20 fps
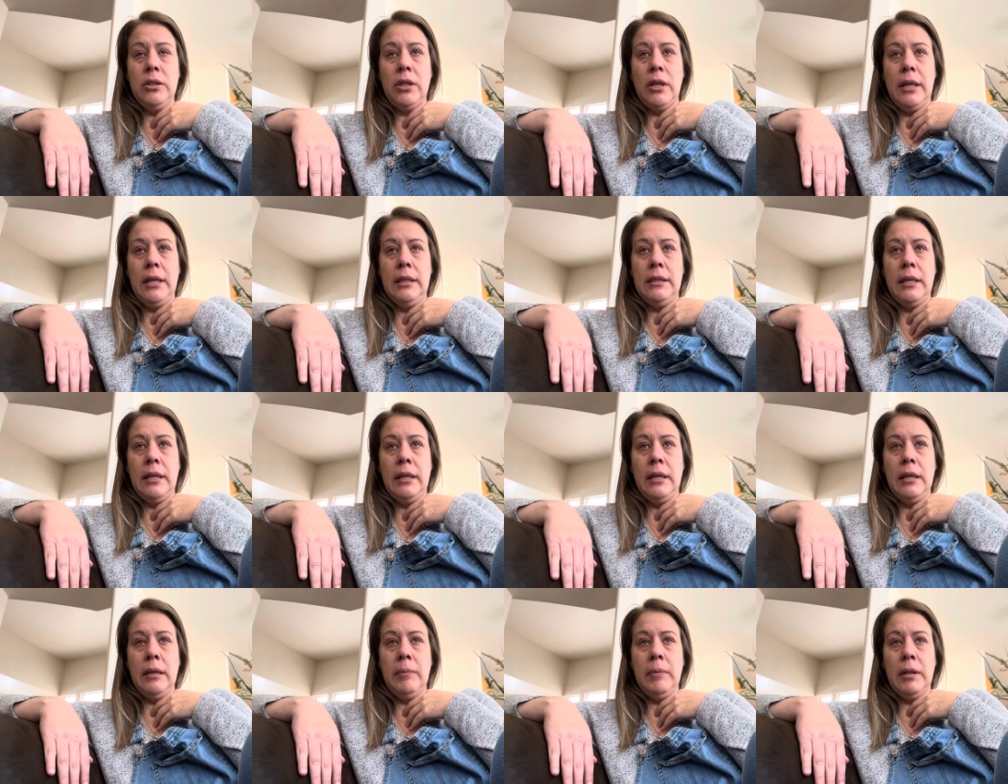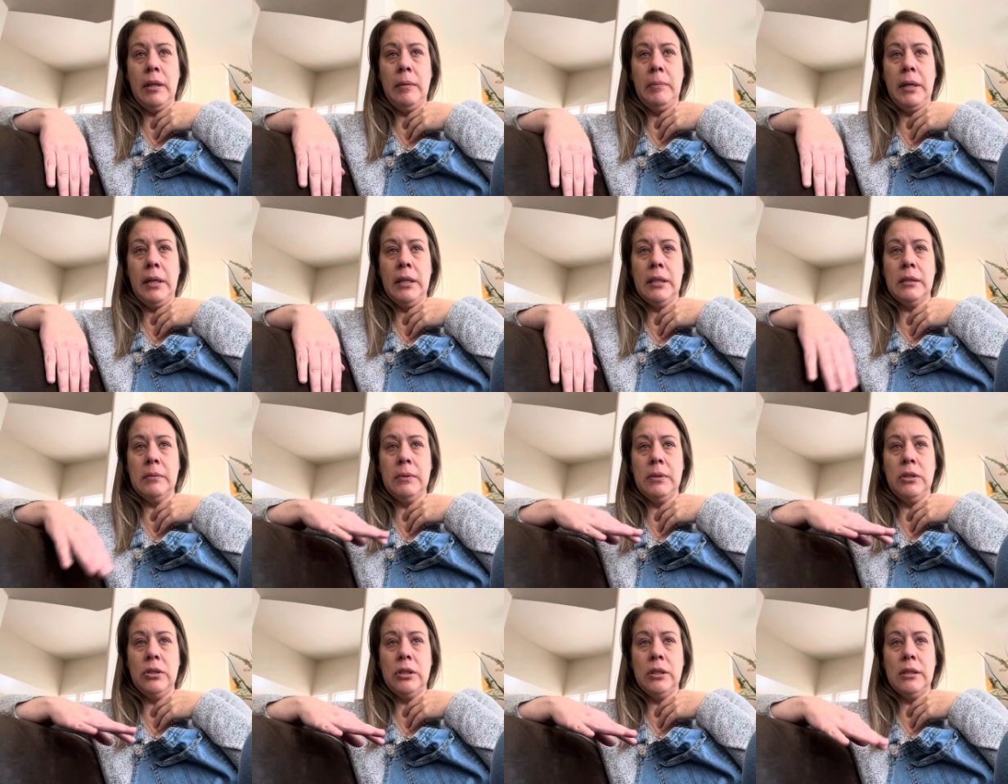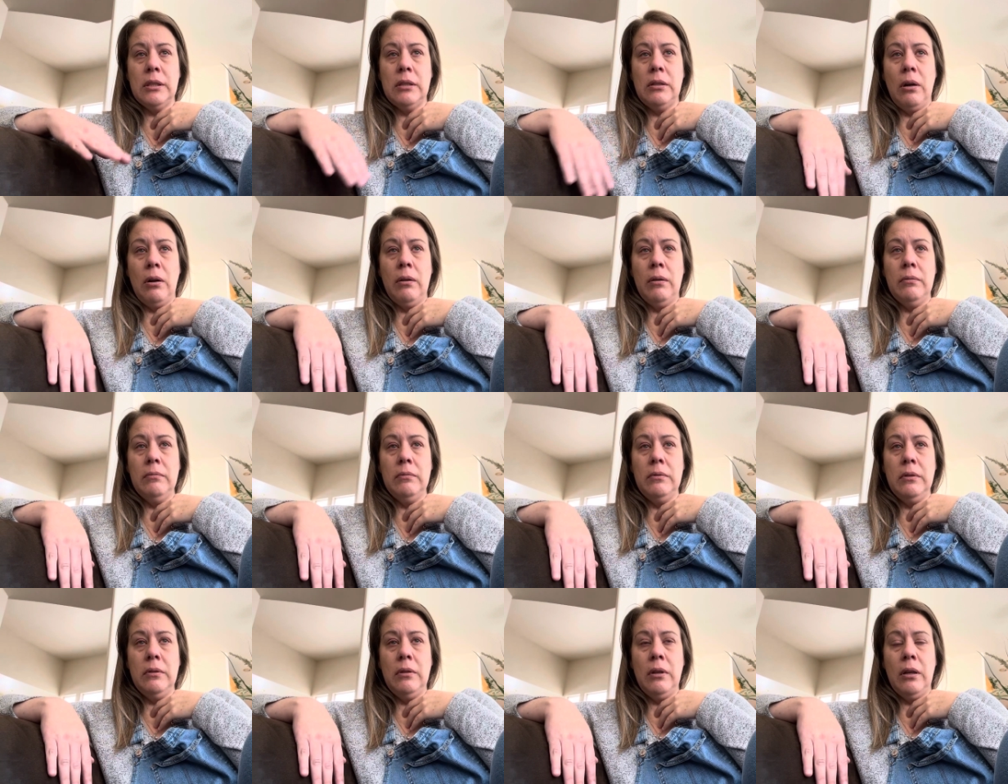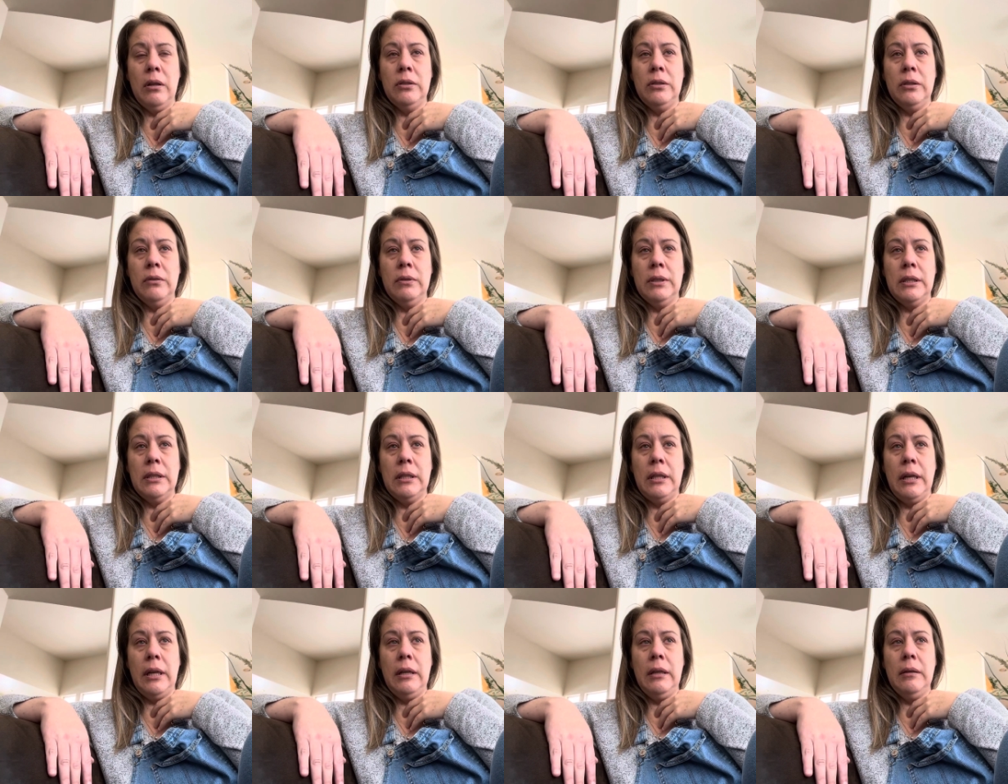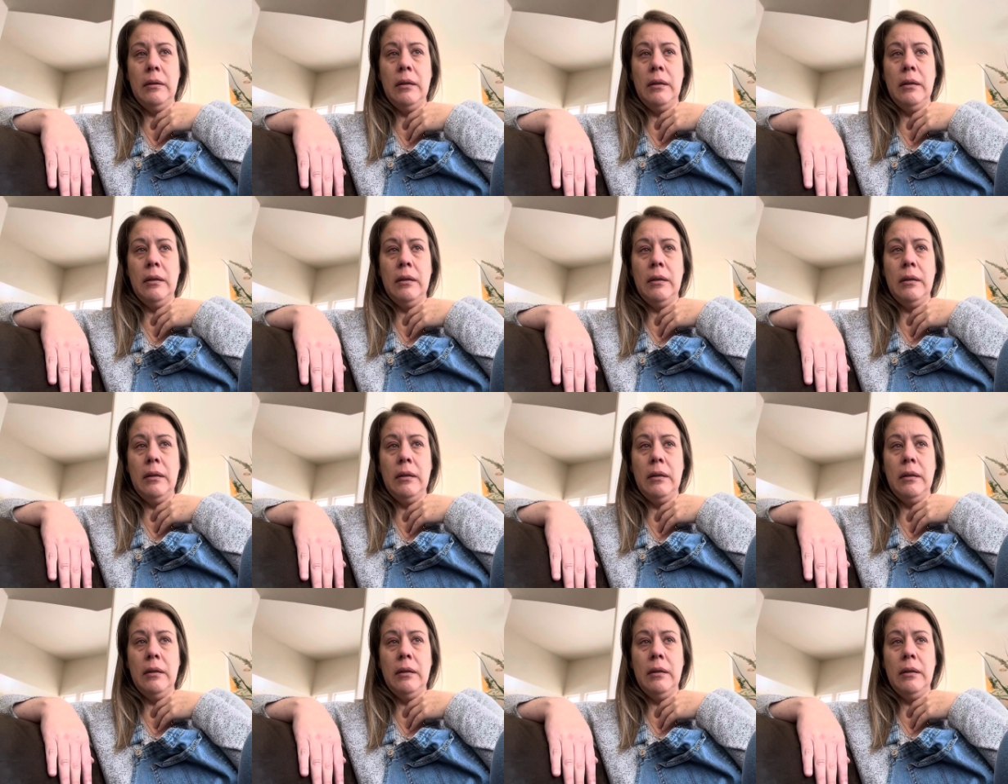try to take him and let my husband just not not do it today.